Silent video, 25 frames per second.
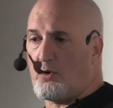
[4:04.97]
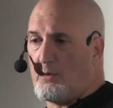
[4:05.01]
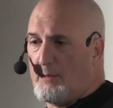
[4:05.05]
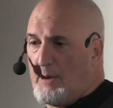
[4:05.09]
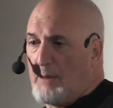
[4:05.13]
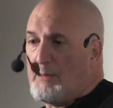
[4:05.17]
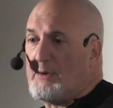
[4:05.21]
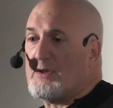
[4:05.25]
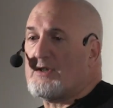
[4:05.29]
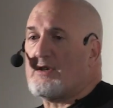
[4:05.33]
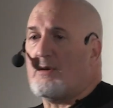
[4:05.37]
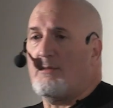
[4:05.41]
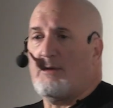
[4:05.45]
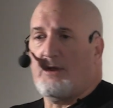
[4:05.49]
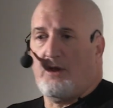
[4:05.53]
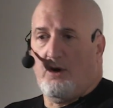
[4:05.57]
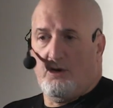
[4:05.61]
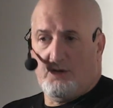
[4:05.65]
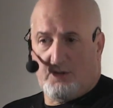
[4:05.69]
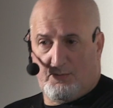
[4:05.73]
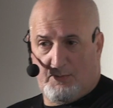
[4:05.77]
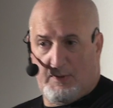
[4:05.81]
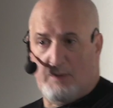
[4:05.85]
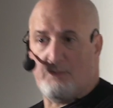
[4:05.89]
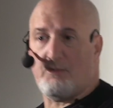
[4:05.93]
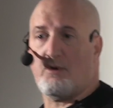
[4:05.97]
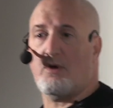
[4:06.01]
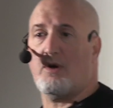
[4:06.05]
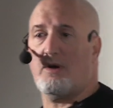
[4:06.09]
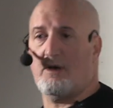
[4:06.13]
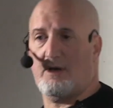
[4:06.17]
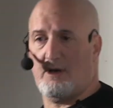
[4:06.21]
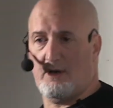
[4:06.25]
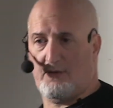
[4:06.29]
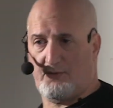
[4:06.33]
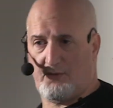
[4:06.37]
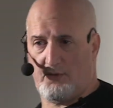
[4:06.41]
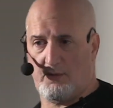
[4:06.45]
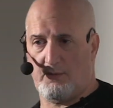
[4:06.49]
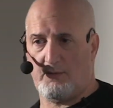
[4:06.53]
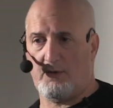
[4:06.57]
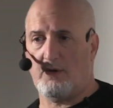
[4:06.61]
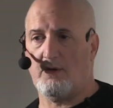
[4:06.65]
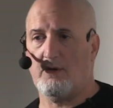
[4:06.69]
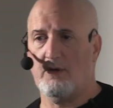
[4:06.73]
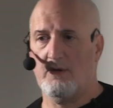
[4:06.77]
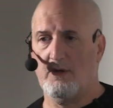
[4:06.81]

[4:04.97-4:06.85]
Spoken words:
or maybe some of those people uncomfortable.